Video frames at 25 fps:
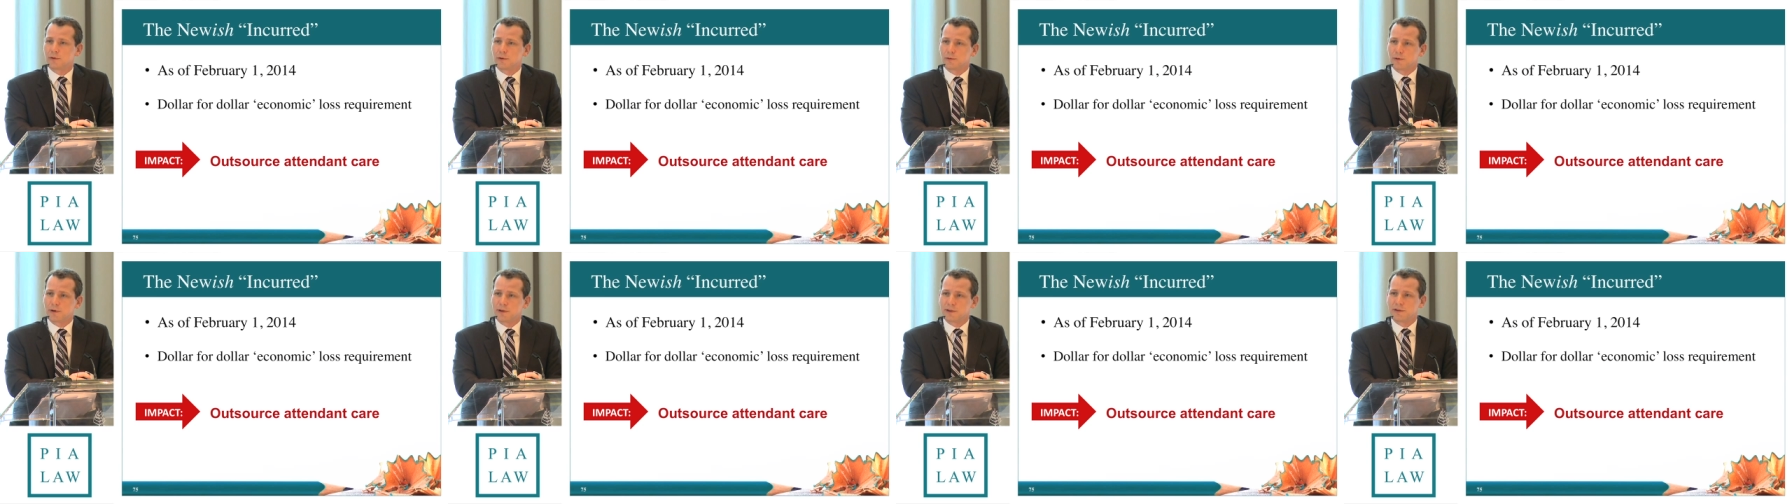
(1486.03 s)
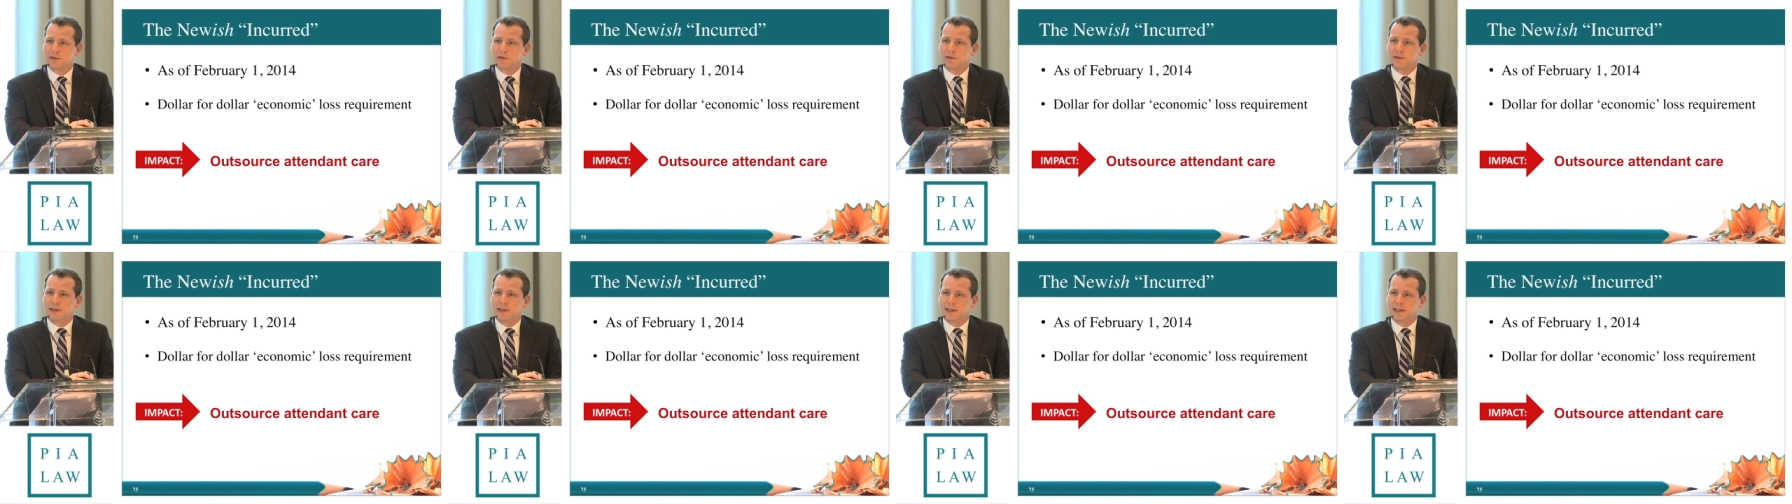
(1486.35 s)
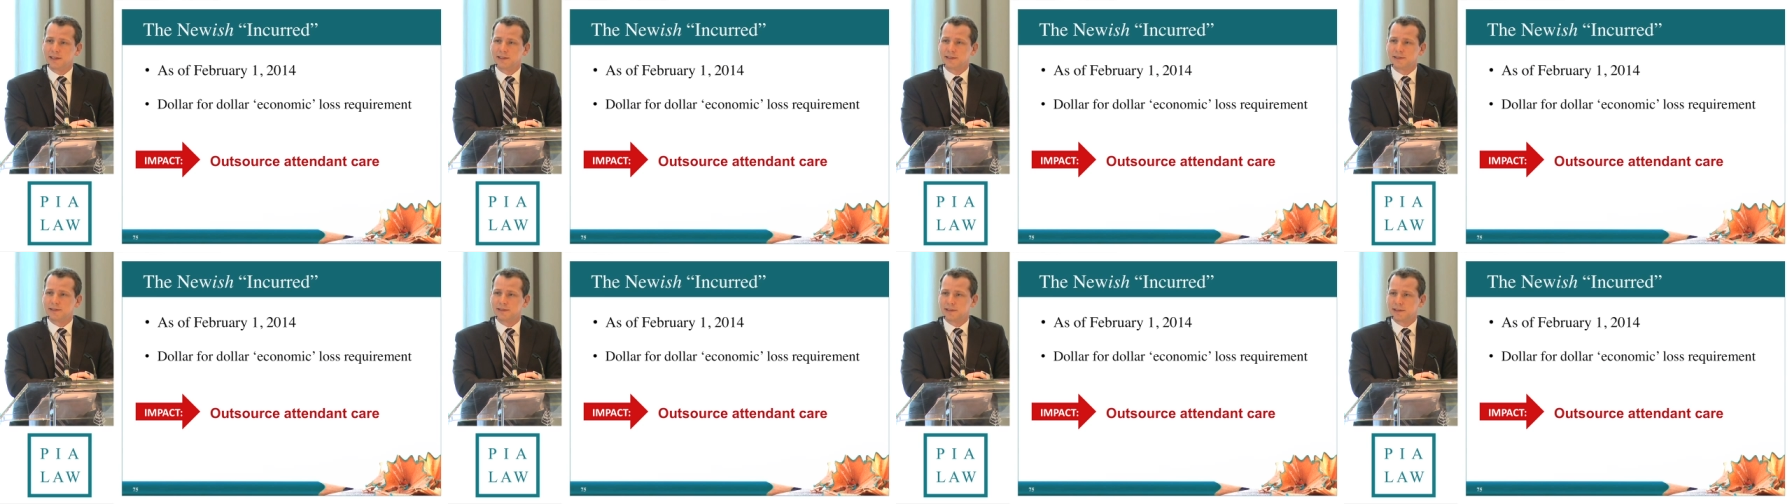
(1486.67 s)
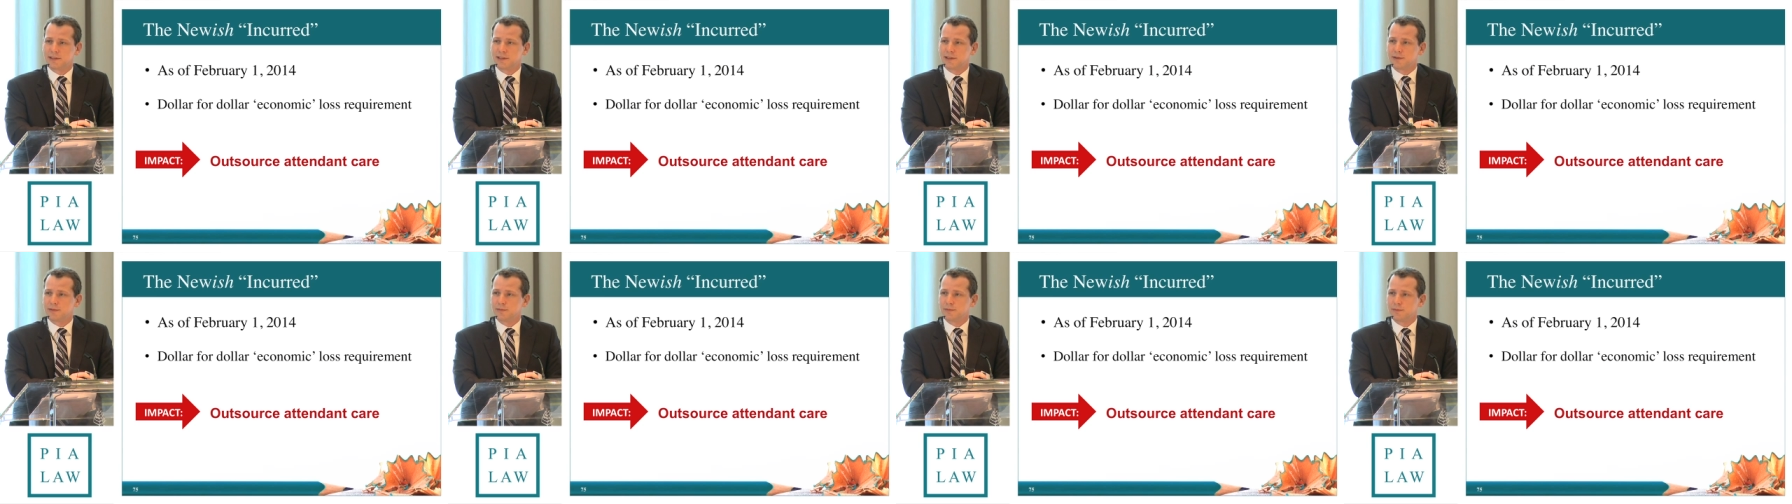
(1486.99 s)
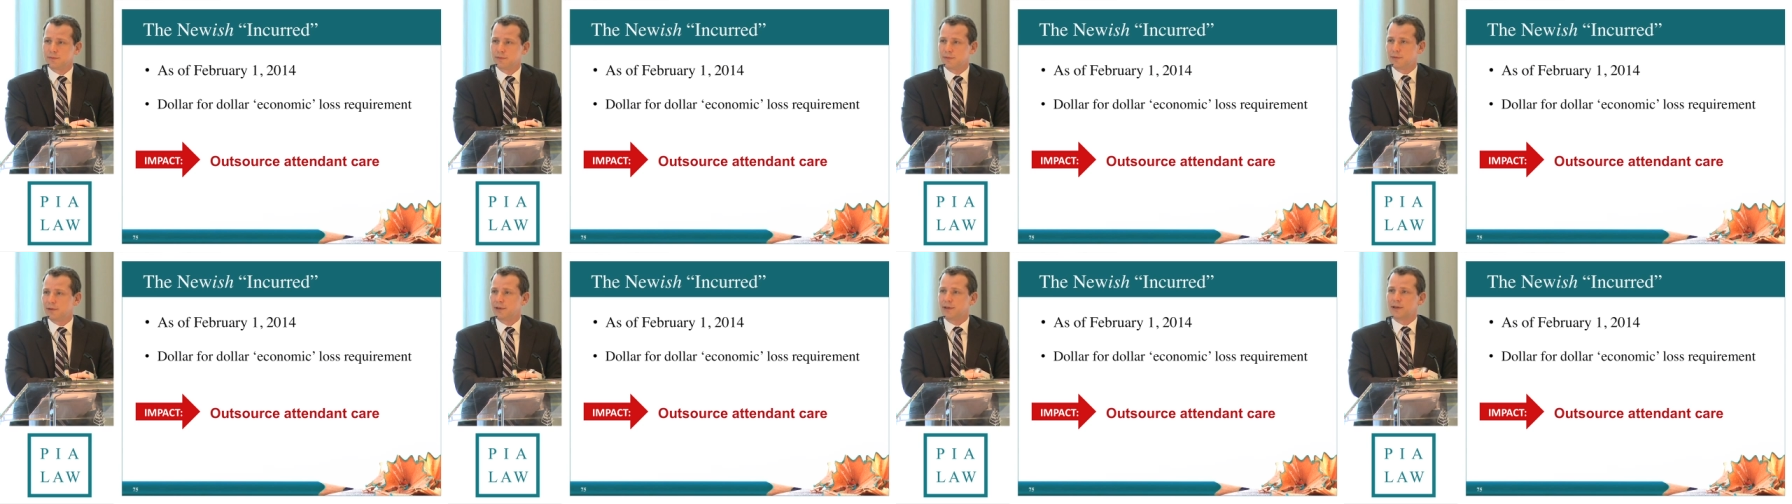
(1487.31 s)
or whether you needed
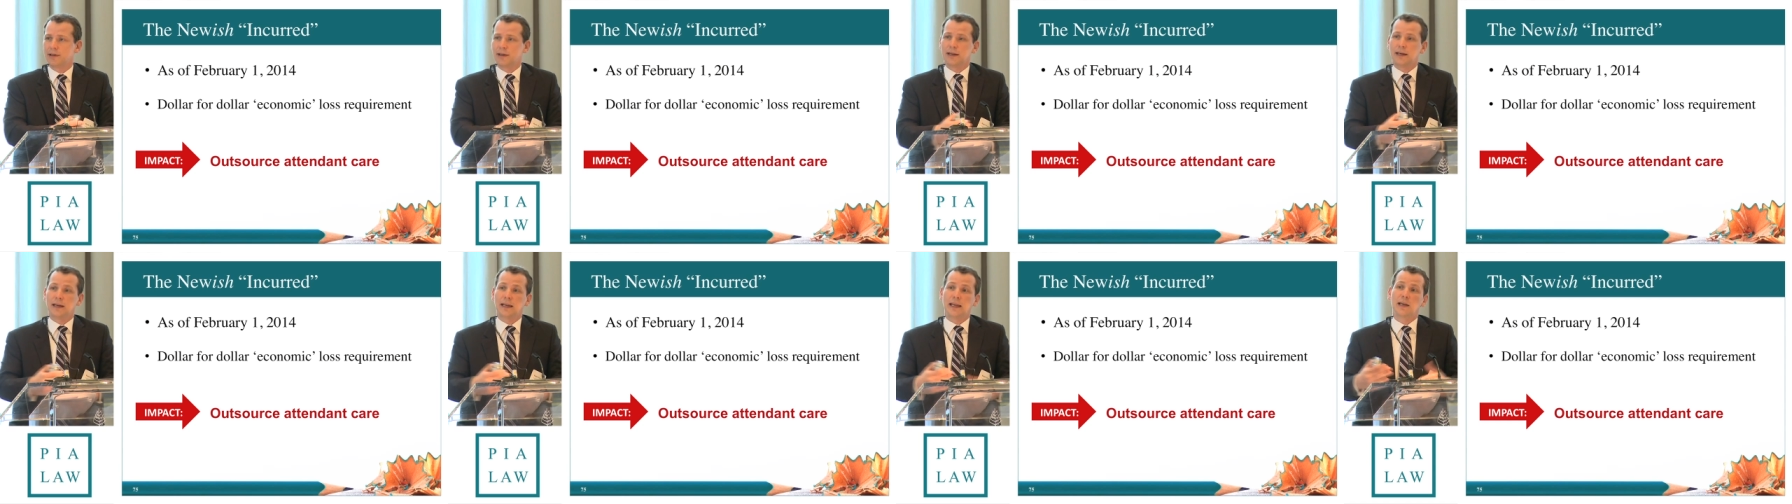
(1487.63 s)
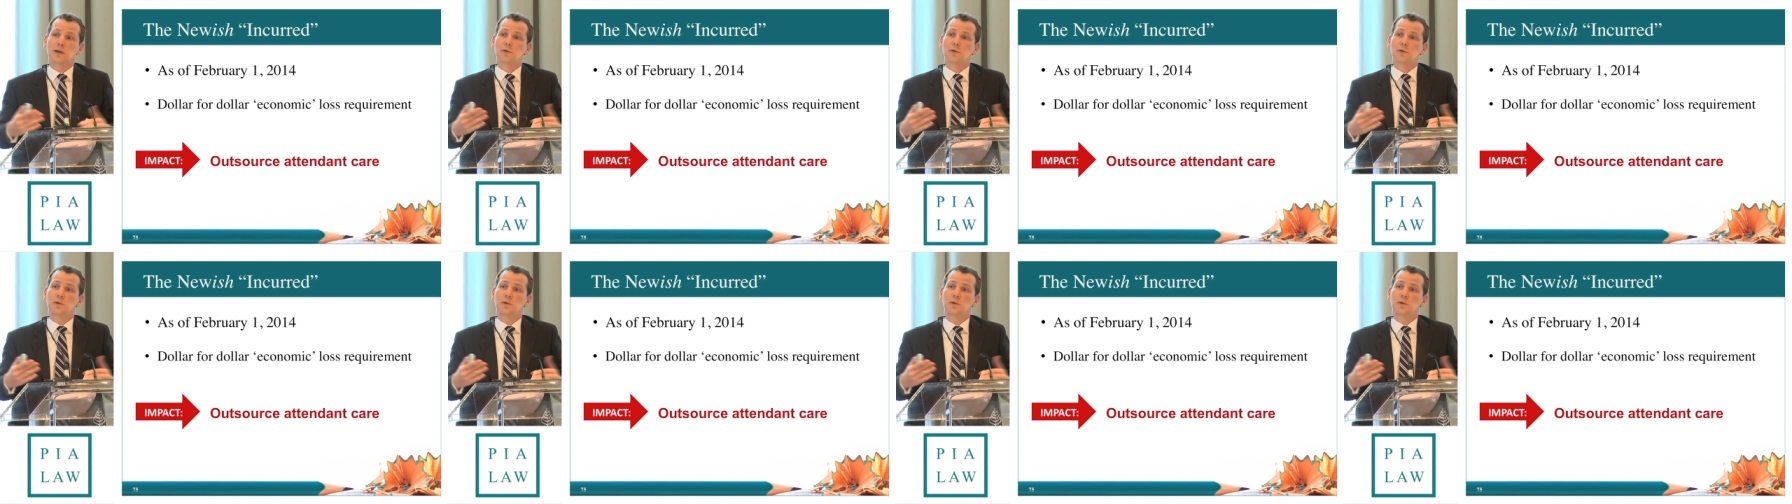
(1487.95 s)
an